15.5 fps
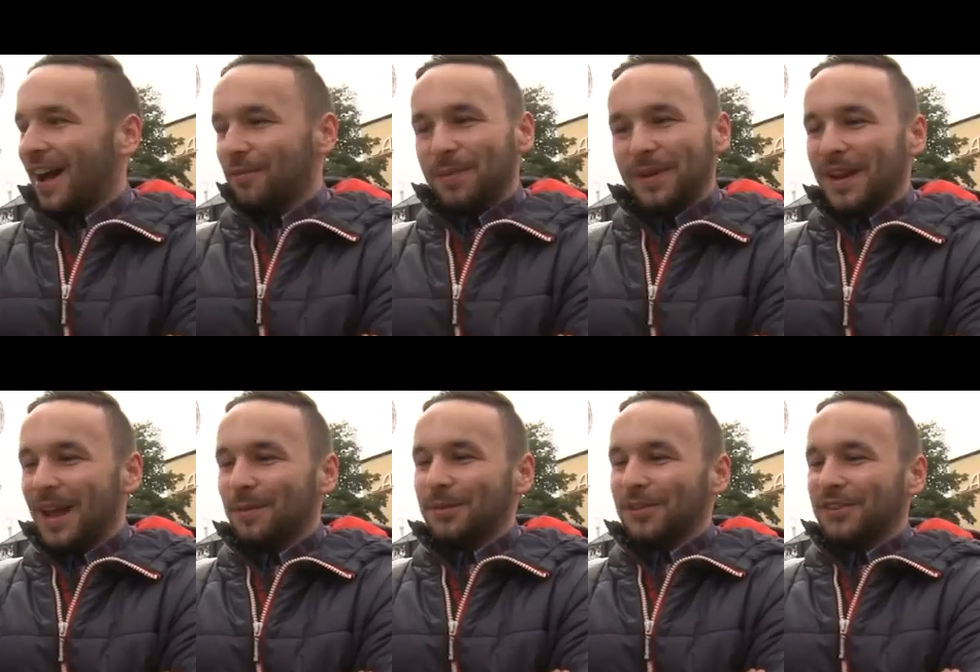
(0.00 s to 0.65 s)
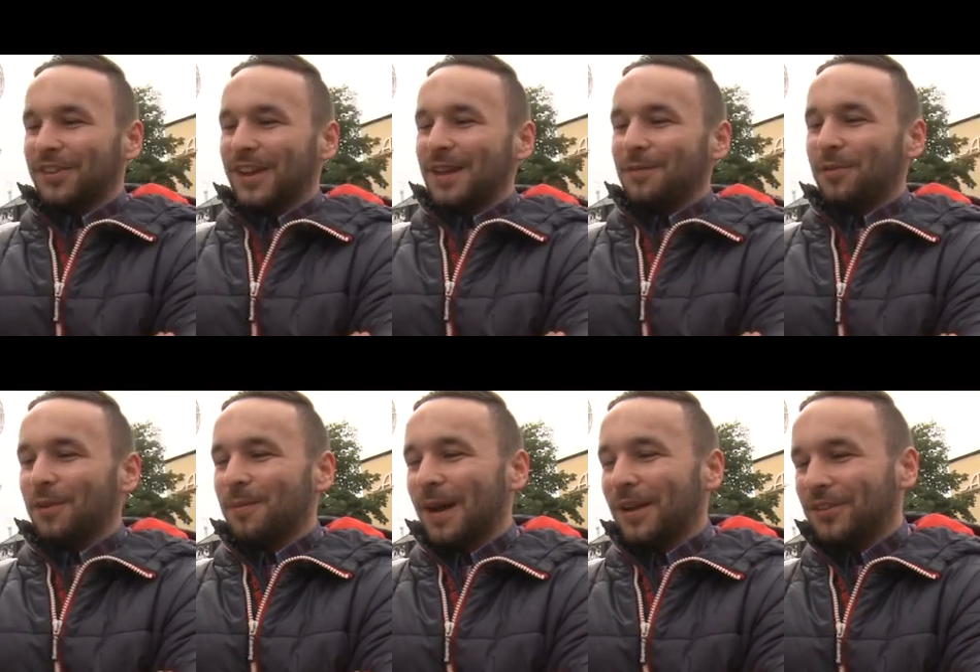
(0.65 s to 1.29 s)
I've been able to sleep
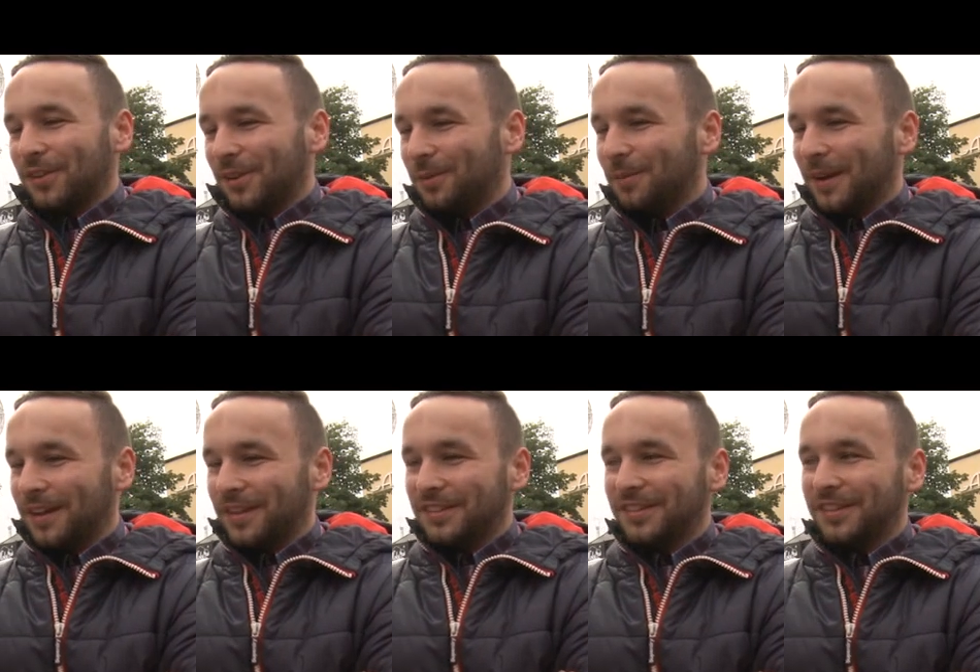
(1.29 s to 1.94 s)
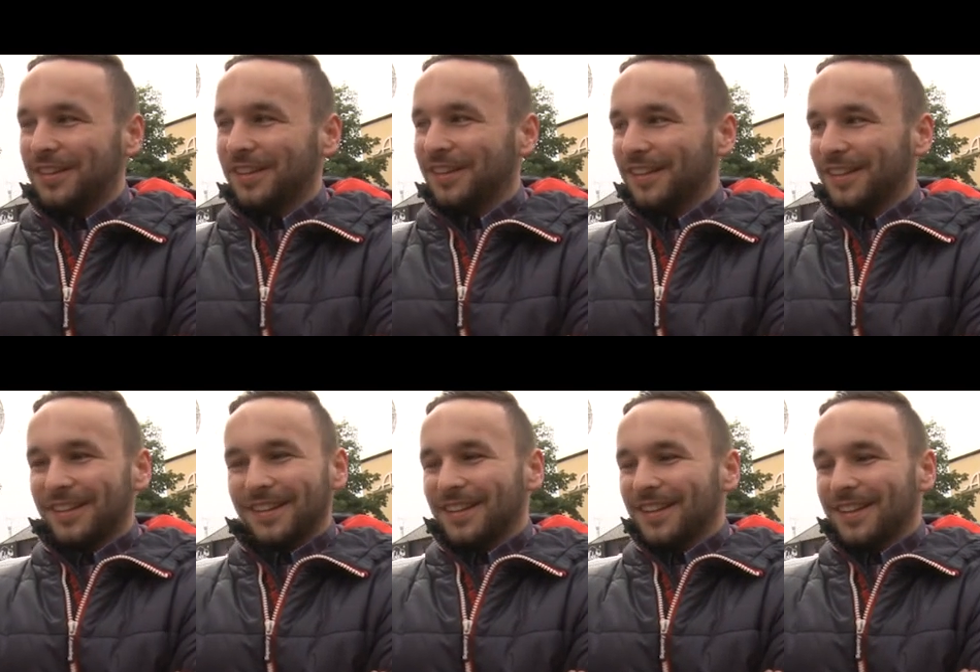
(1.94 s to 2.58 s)
for about 2 weeks.
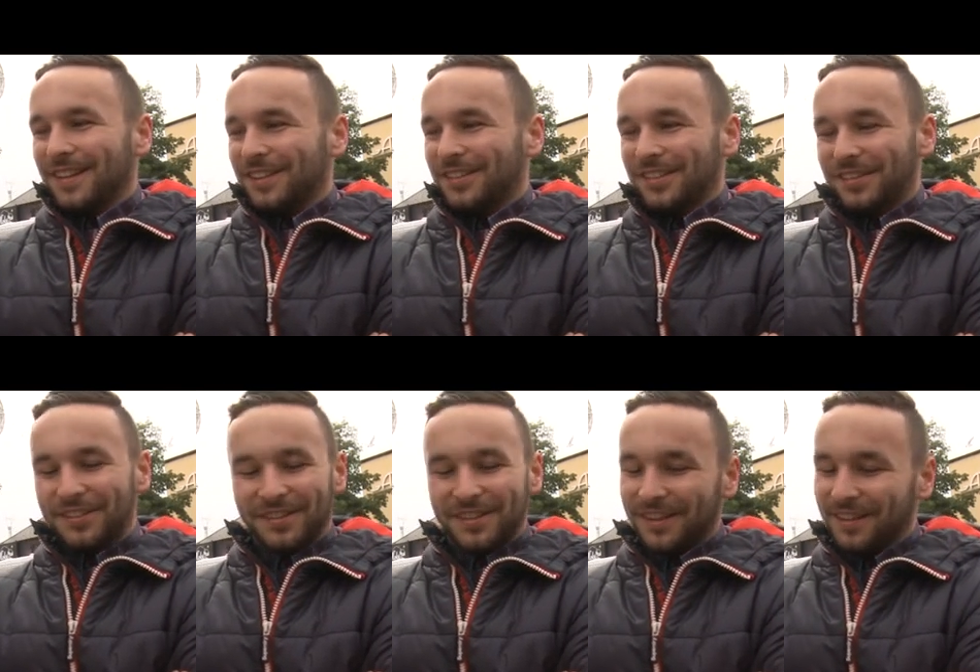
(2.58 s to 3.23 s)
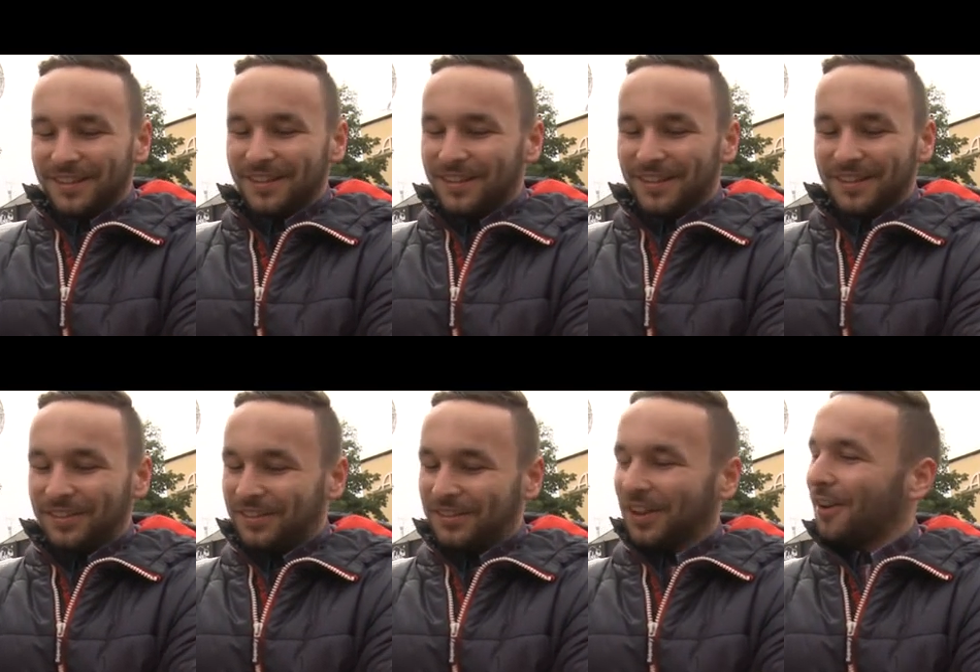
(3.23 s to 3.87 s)
It's just,
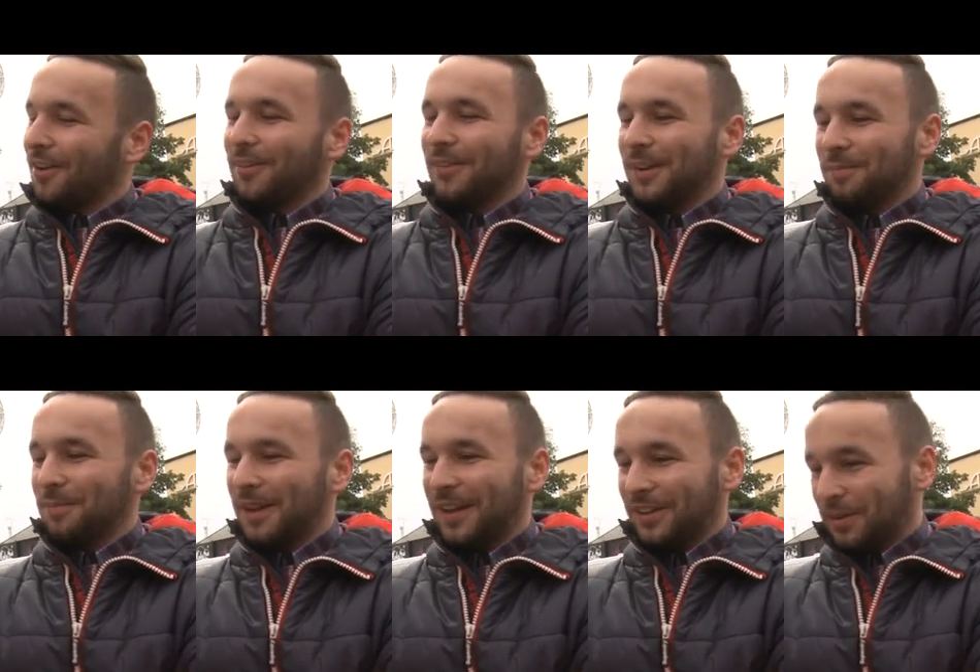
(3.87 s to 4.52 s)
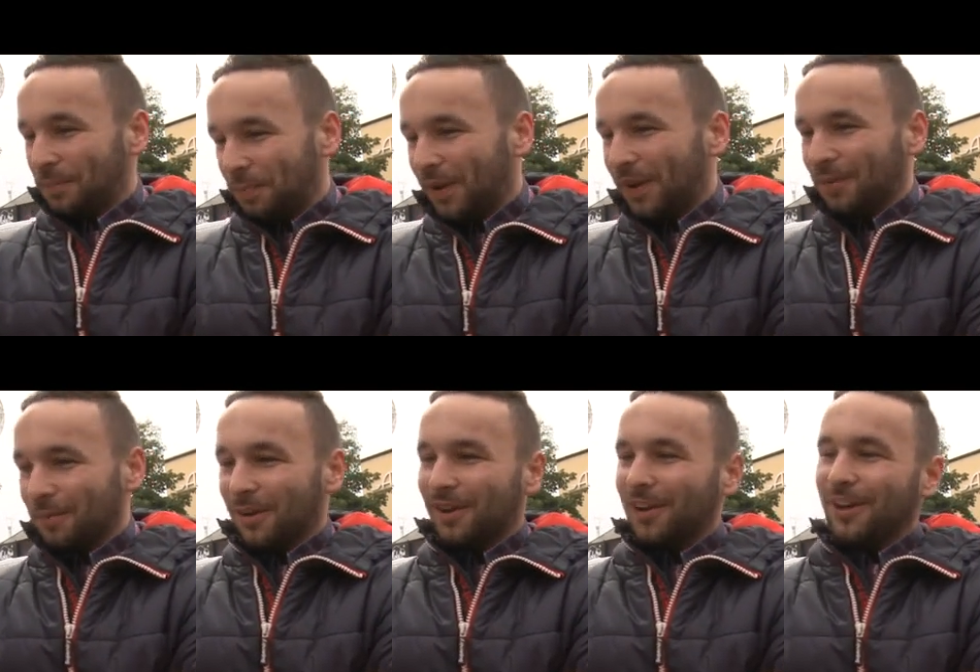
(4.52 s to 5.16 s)
it's a part of
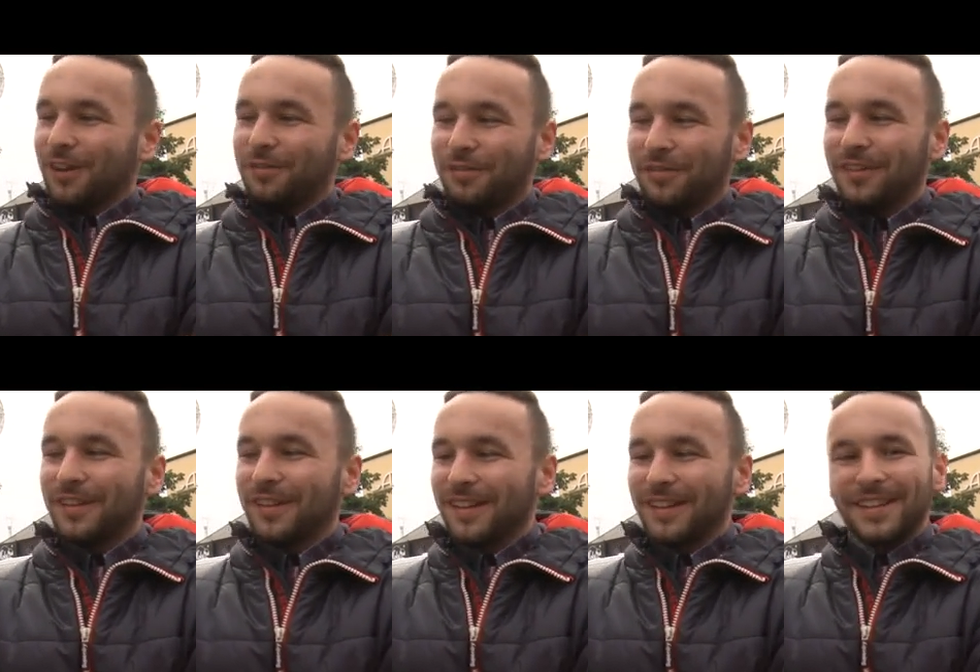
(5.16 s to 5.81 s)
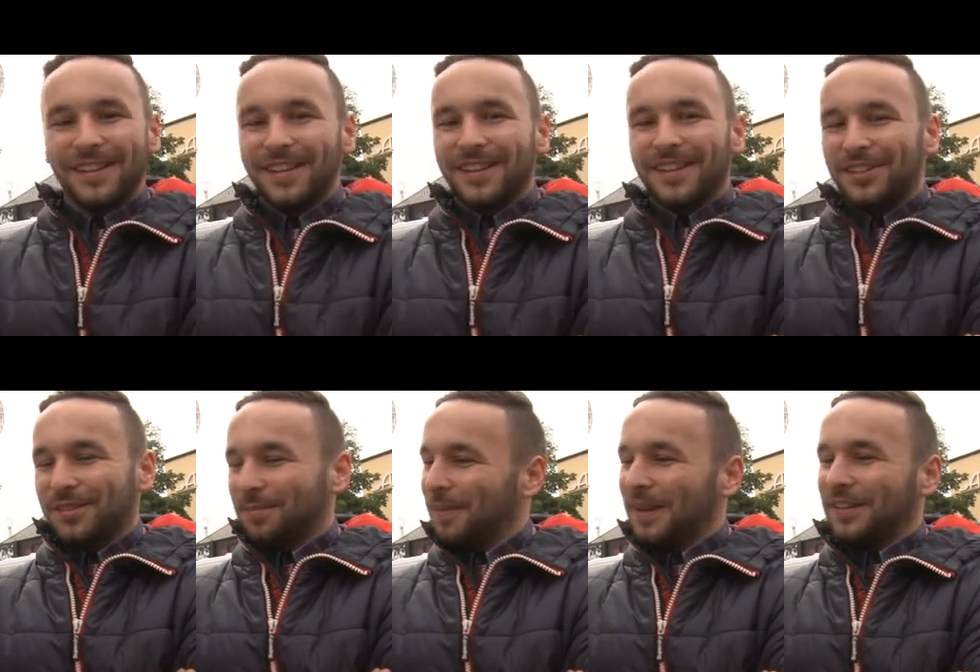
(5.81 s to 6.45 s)
my life. It
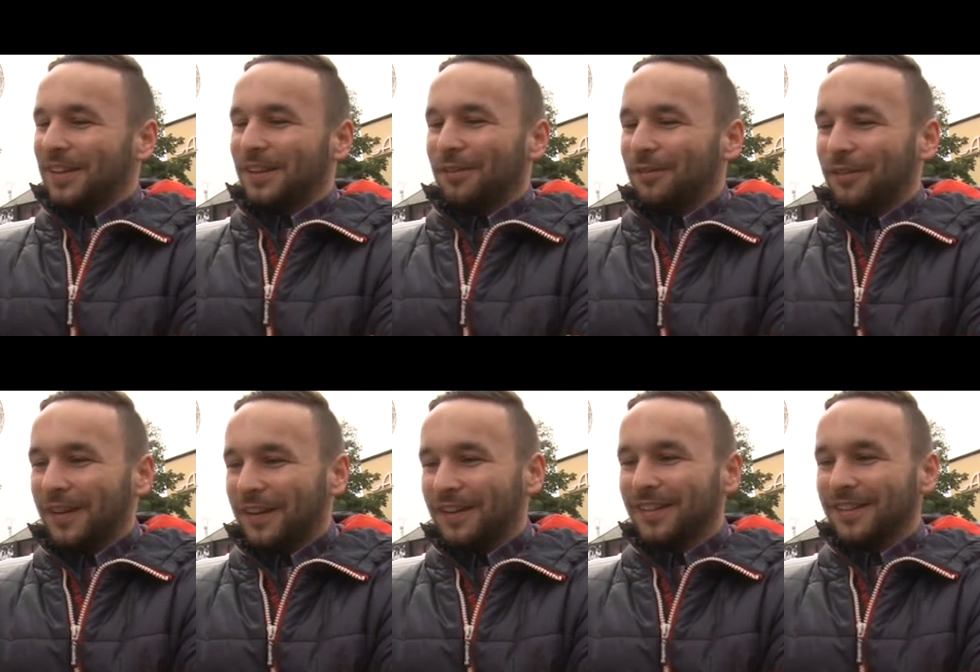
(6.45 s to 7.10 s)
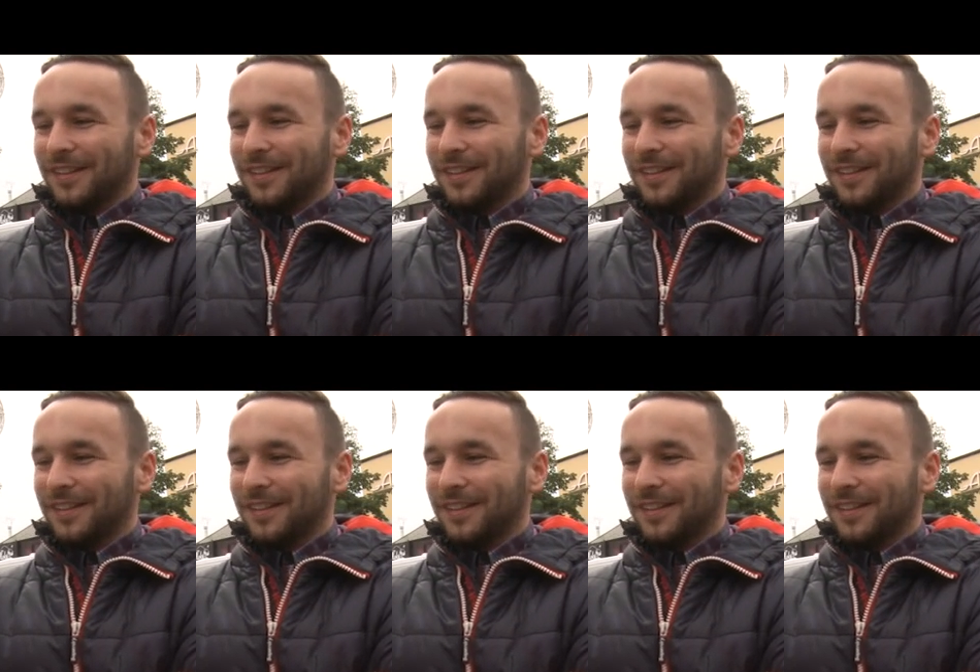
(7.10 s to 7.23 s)
just means everything.